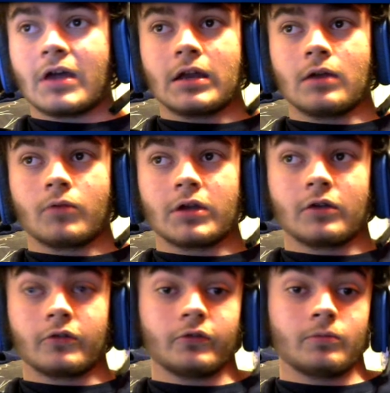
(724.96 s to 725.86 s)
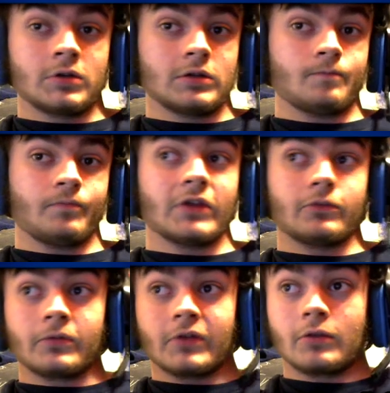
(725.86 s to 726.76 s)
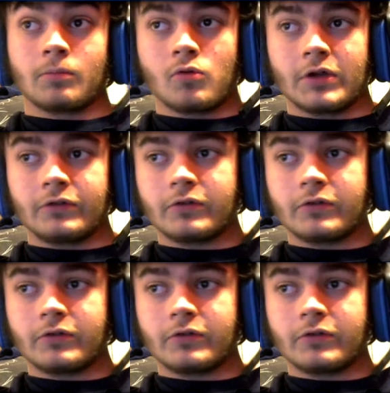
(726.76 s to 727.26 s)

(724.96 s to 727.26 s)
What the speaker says: anyone else, but that's beside the point.